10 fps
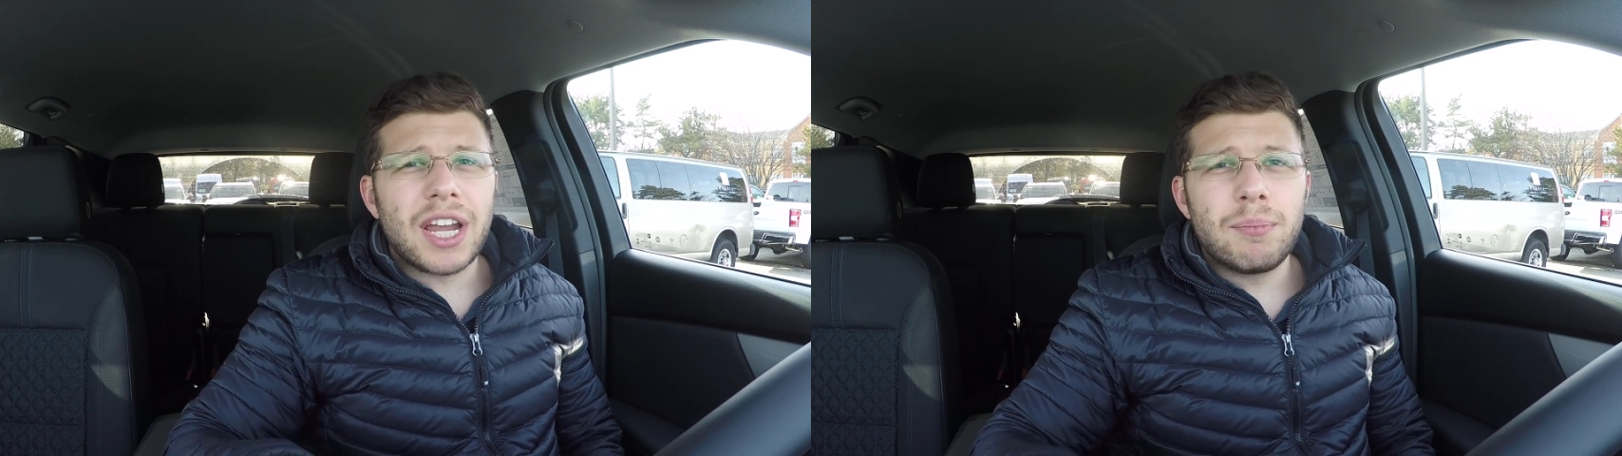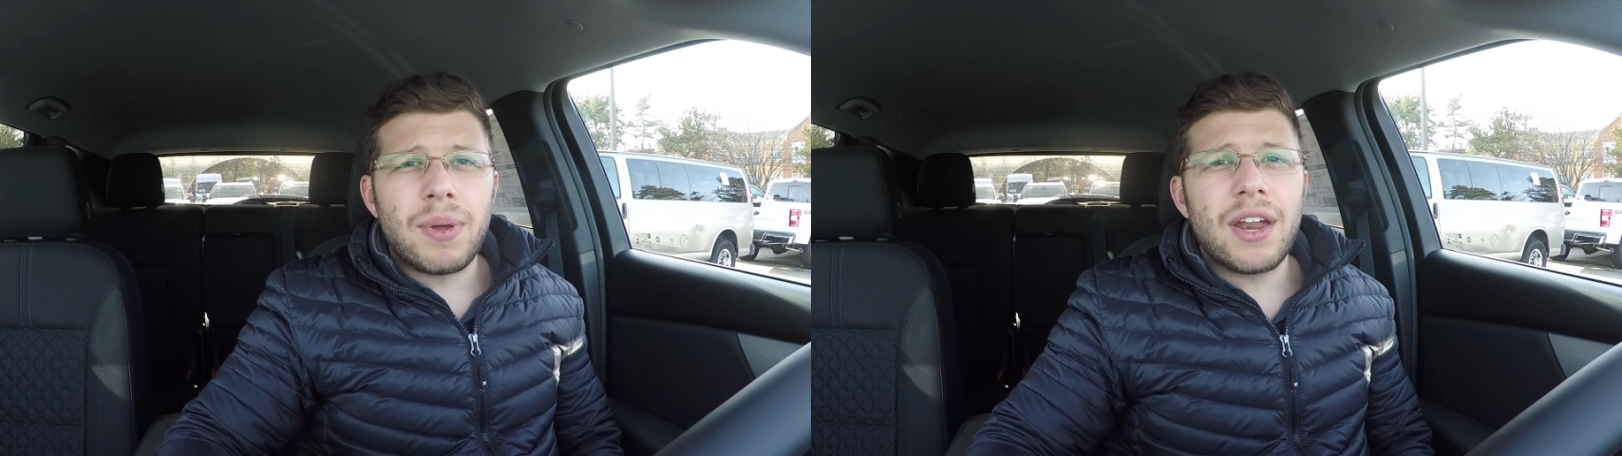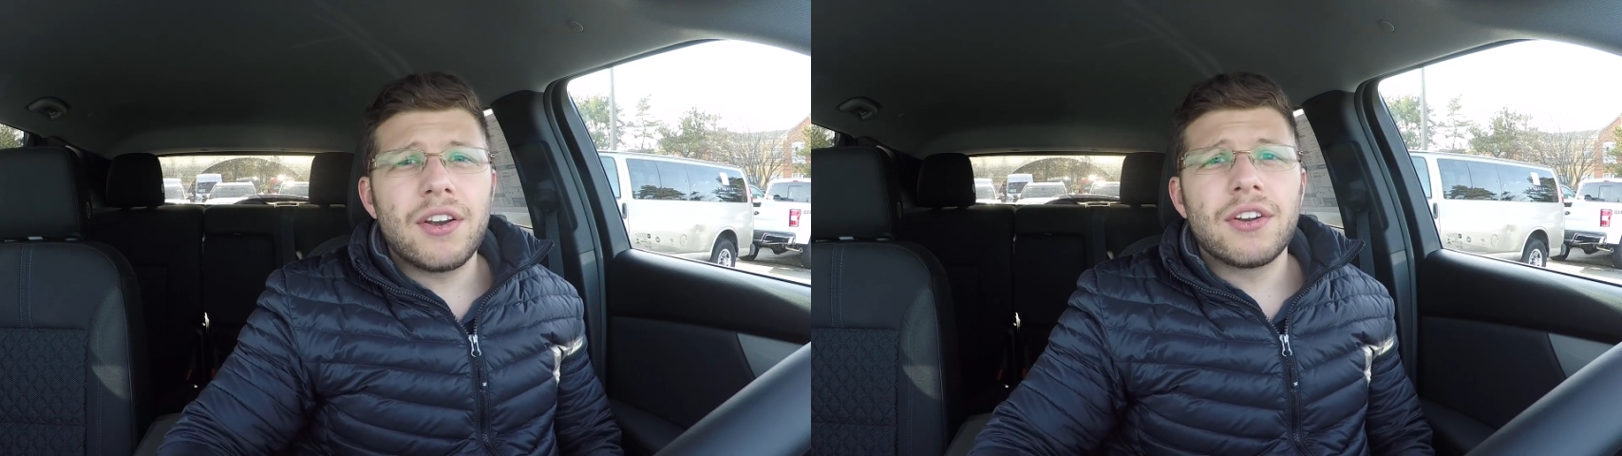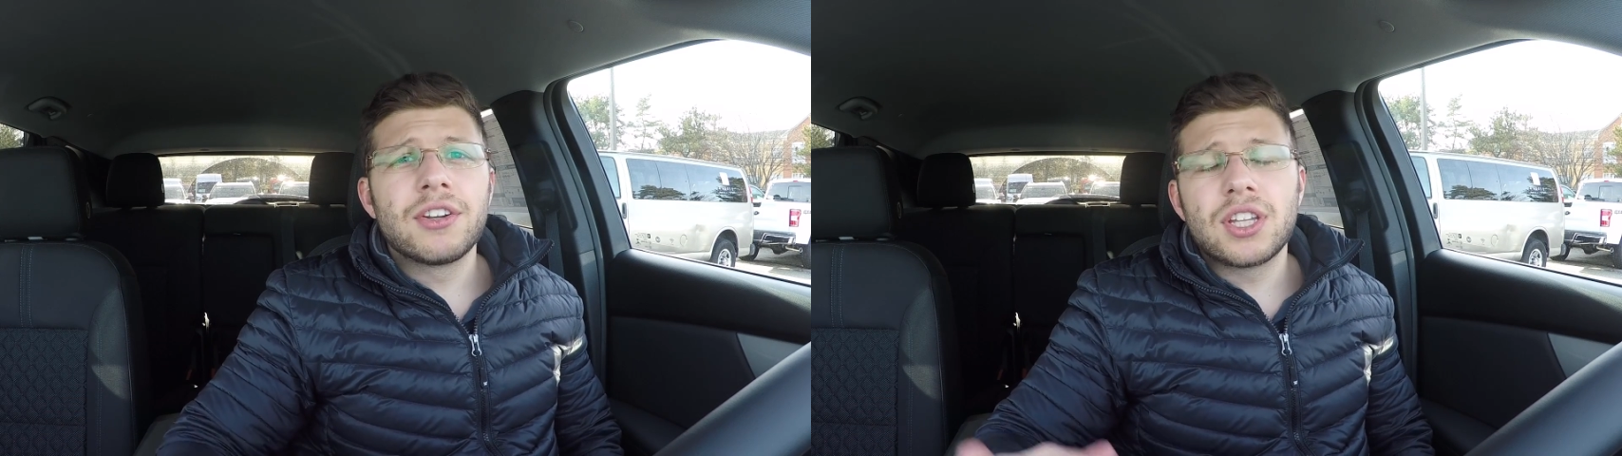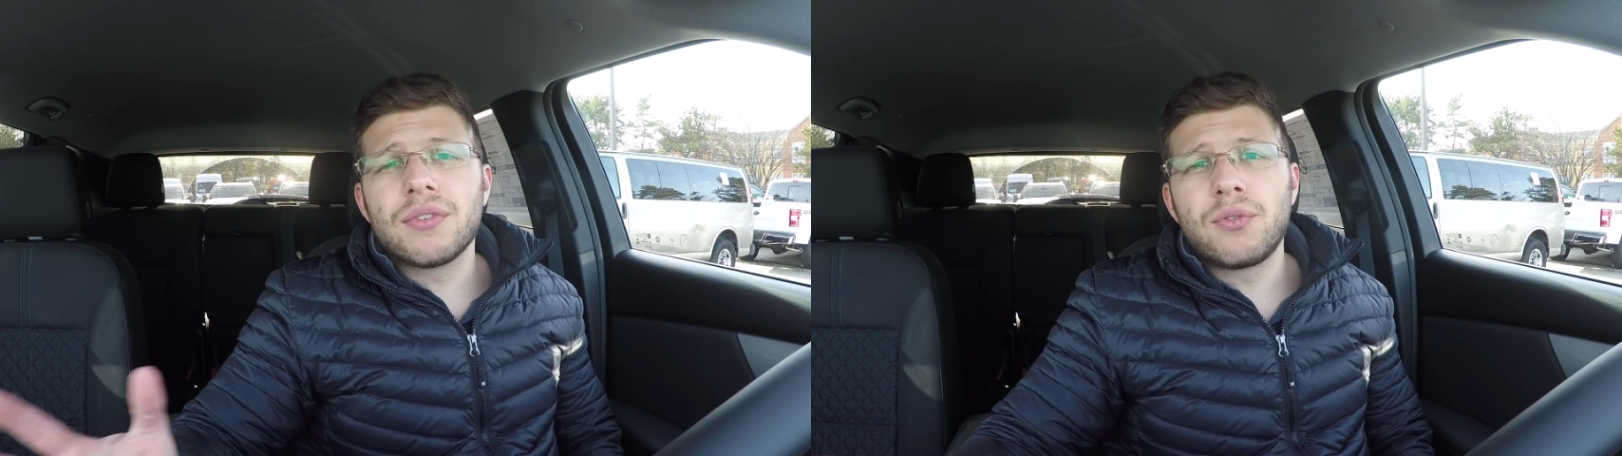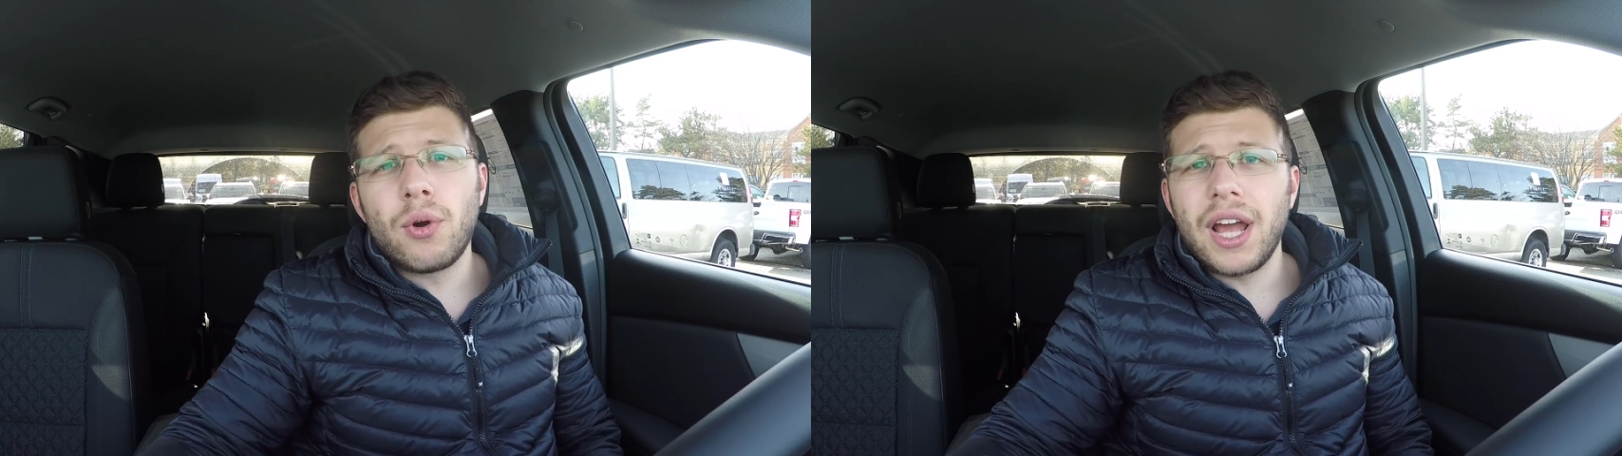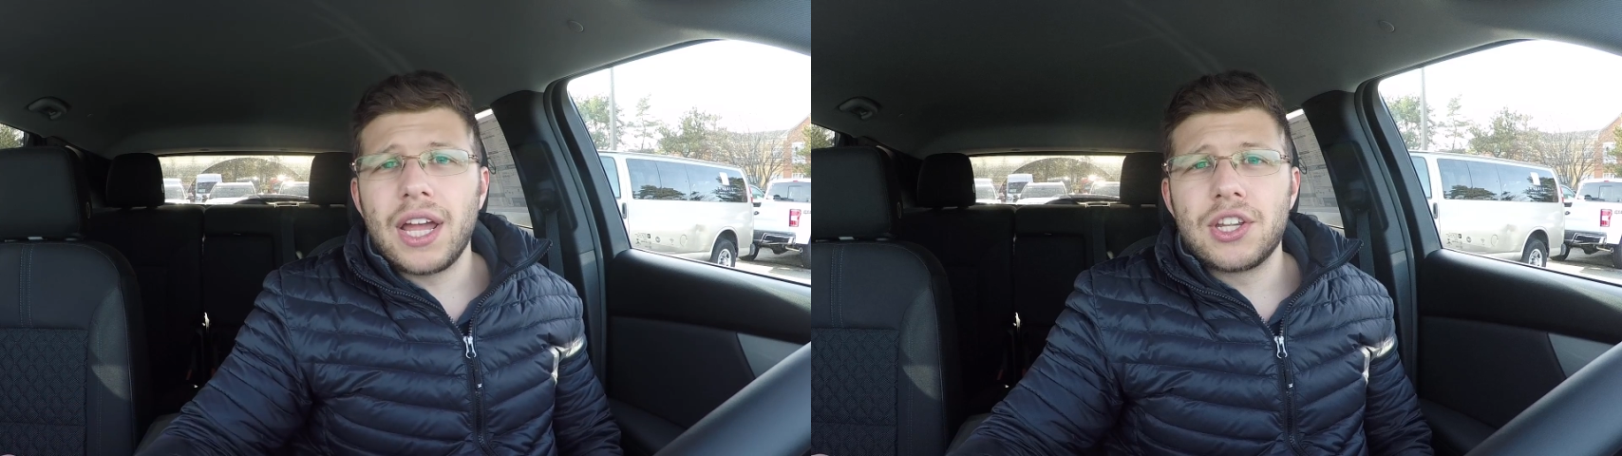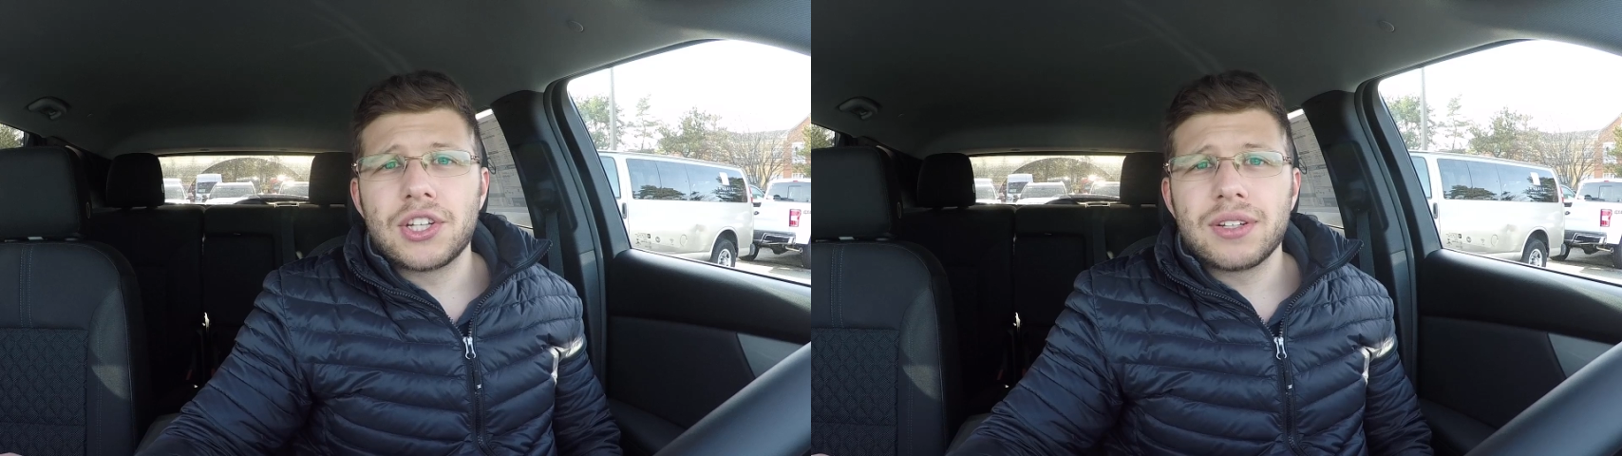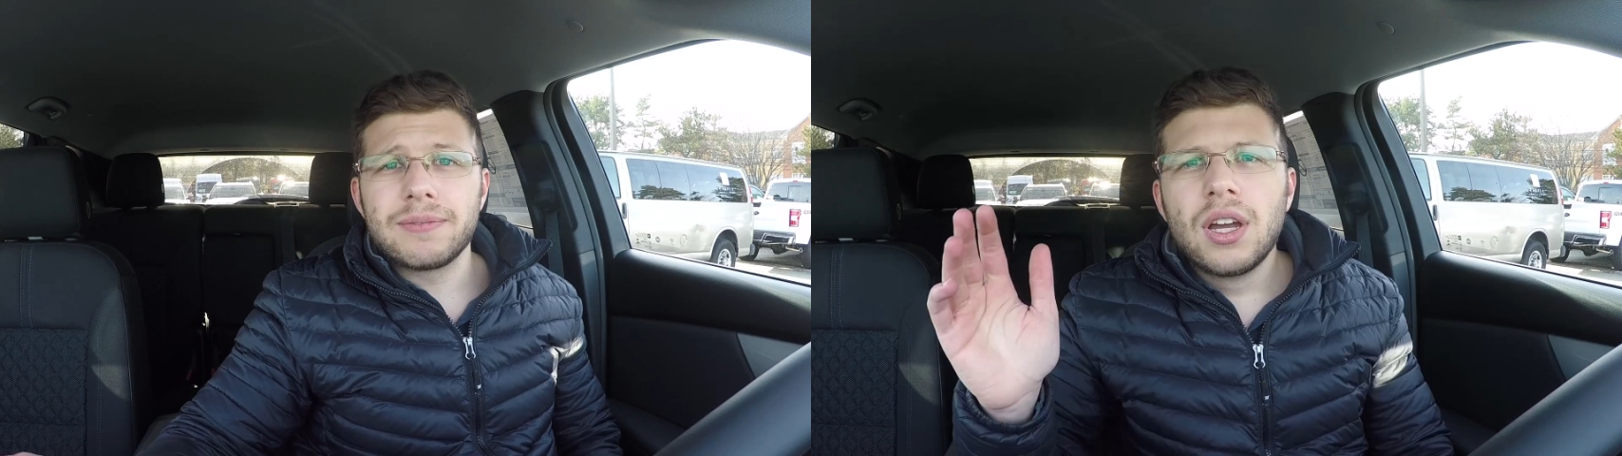competitor to the Ford Edge.